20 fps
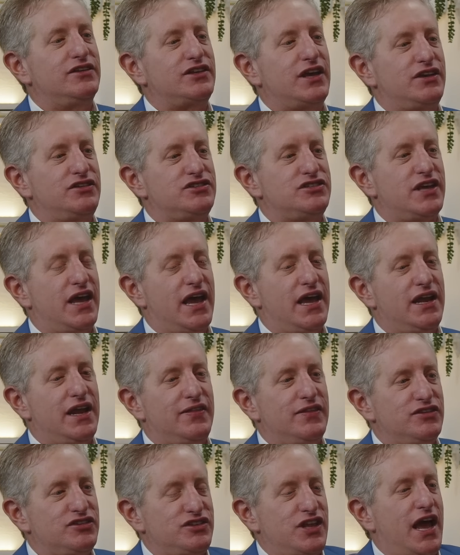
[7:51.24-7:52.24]
I said, and
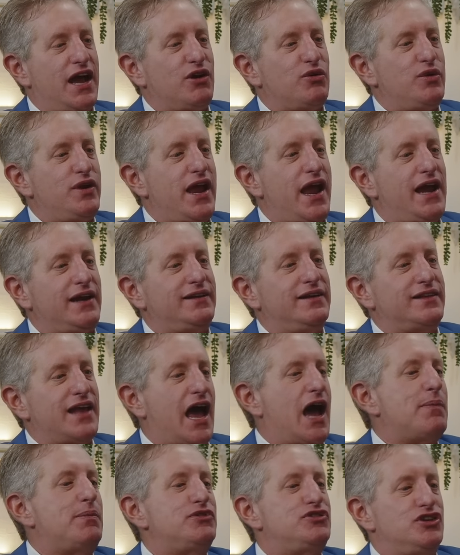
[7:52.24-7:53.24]
the stock reacted
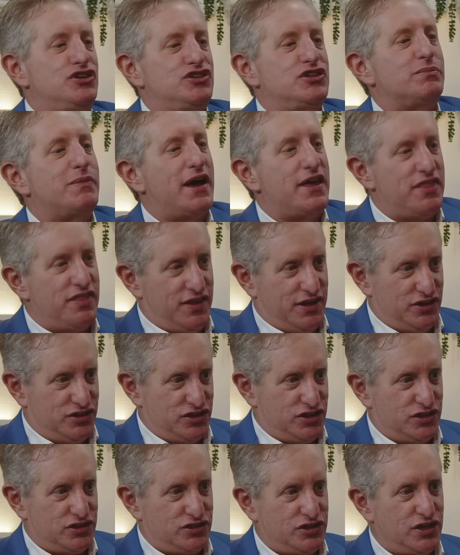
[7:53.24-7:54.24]
opposite to my
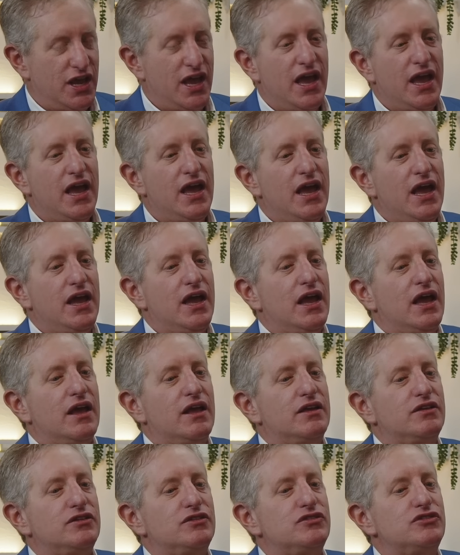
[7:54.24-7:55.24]
thesis.
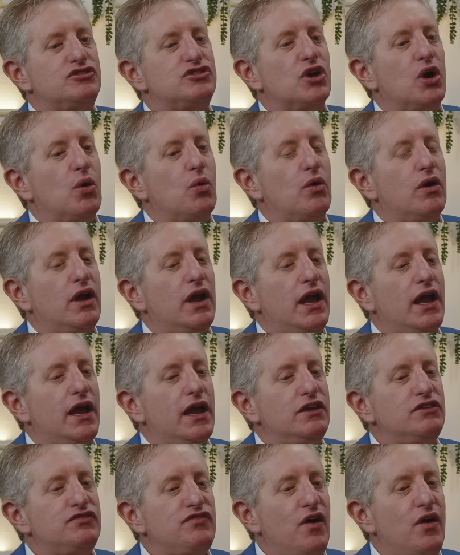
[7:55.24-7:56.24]
So
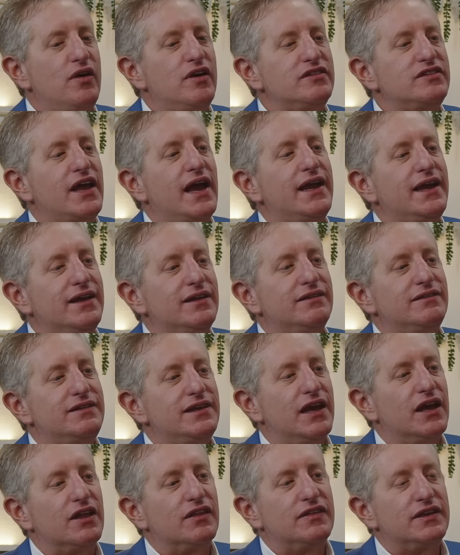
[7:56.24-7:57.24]
as far as I can
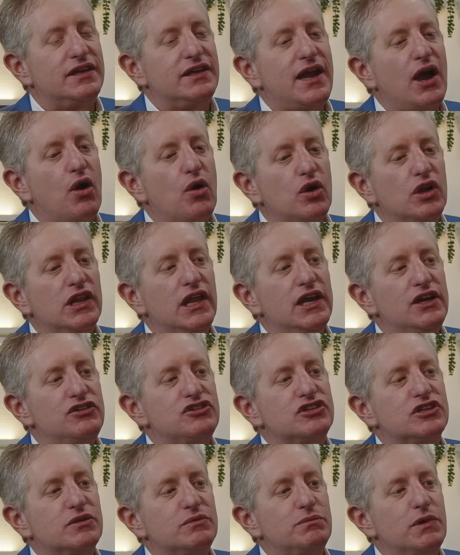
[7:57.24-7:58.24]
tell, the
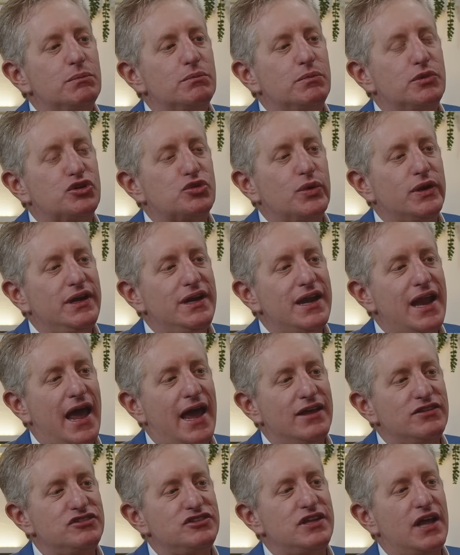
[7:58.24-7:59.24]
correlation between
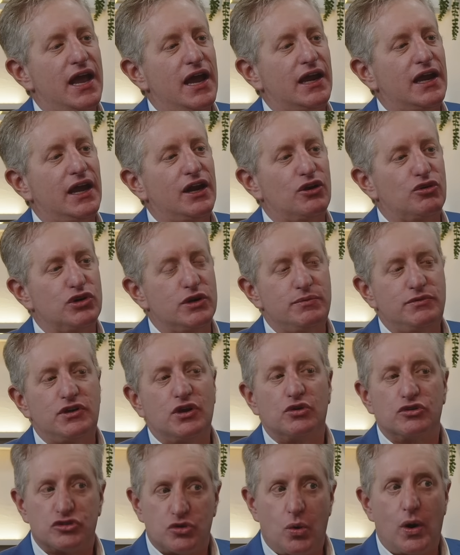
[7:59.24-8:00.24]
NASDAQ and crypto
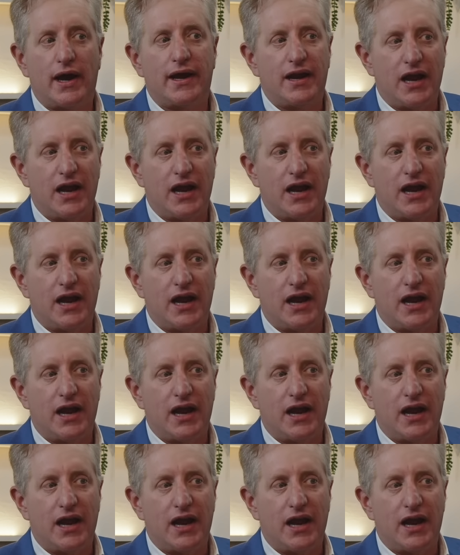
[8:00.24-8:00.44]
is quite